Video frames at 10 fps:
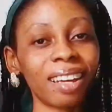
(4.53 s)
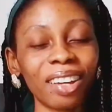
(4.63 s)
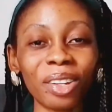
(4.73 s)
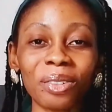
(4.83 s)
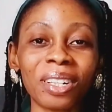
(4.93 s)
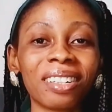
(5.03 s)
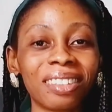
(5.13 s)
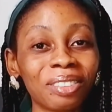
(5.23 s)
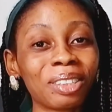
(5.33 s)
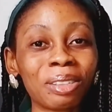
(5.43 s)
There you
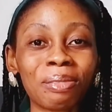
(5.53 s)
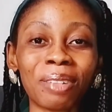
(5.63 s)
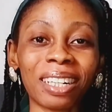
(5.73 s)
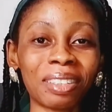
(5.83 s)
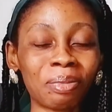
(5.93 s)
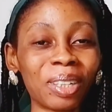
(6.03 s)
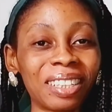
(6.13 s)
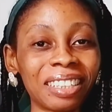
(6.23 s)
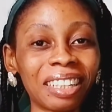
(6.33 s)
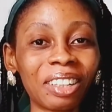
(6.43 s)
are, welcome back to my
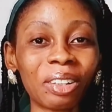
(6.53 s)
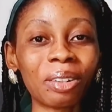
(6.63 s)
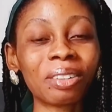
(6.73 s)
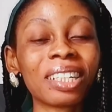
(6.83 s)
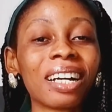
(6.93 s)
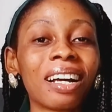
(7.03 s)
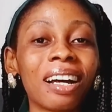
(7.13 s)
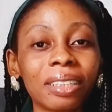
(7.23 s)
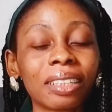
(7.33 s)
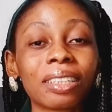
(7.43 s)
channel.
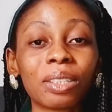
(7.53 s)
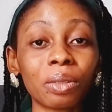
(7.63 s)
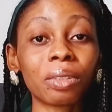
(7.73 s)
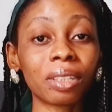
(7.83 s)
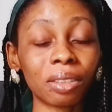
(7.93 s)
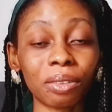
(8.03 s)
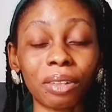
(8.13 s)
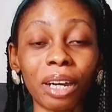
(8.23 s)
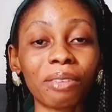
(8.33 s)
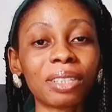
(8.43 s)
This is Onions
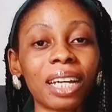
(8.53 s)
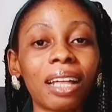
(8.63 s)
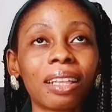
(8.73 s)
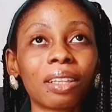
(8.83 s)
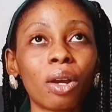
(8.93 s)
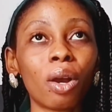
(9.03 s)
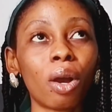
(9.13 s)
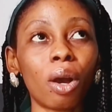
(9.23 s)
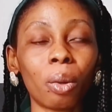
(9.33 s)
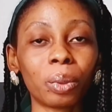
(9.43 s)
Craft, and
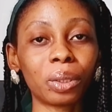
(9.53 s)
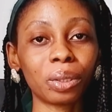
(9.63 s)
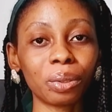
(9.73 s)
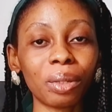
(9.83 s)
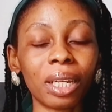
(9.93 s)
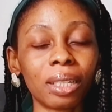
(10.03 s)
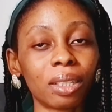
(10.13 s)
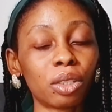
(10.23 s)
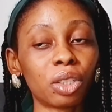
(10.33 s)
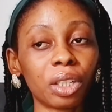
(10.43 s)
what we do in
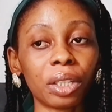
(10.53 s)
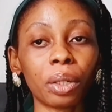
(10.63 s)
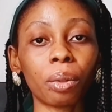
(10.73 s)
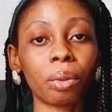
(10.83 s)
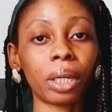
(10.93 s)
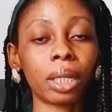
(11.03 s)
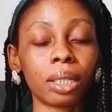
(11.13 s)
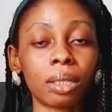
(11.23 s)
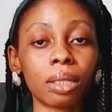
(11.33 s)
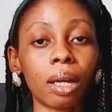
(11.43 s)
this channel
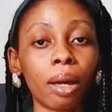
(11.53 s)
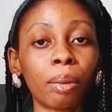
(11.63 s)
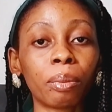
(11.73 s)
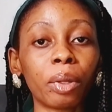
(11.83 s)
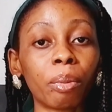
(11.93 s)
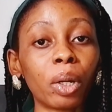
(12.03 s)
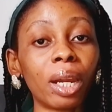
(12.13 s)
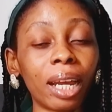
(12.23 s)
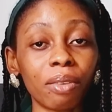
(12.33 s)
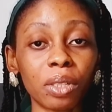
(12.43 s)
is about
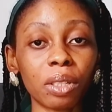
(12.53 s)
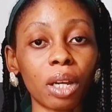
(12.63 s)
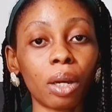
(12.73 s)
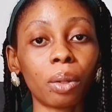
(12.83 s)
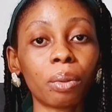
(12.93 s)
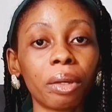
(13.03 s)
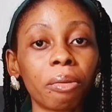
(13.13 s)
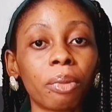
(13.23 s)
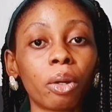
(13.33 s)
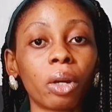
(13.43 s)
lifestyle,
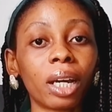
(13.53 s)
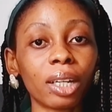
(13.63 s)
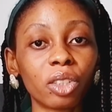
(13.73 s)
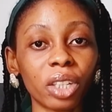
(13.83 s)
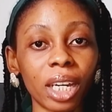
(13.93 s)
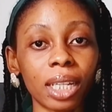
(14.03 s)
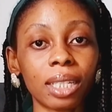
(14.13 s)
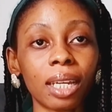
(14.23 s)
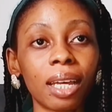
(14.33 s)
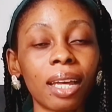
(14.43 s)
about
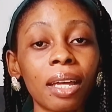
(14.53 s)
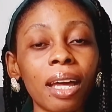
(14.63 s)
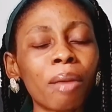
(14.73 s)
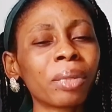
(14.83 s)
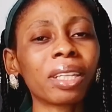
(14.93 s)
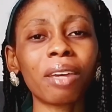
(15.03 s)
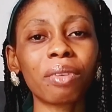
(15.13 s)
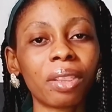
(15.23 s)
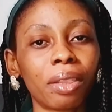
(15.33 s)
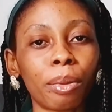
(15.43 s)
gadgets, I mean
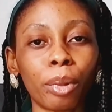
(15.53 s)
everything